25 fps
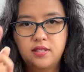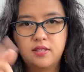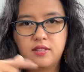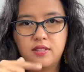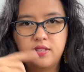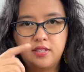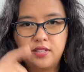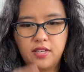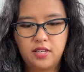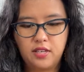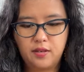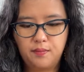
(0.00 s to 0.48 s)

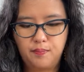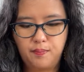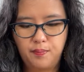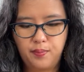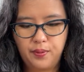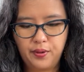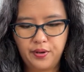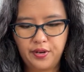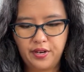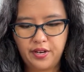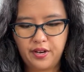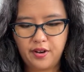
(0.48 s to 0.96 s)
did
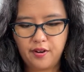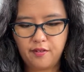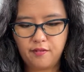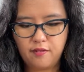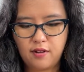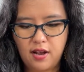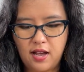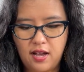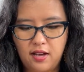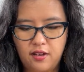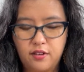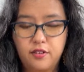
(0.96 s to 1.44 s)
put it
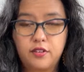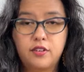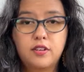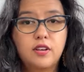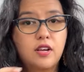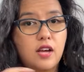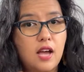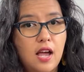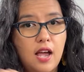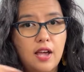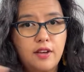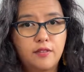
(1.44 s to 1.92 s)
around
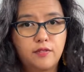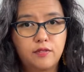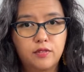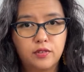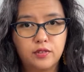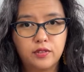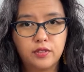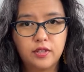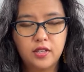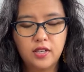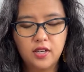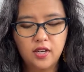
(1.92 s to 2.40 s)
a
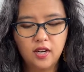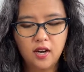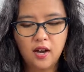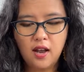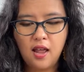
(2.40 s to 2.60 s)
ruler,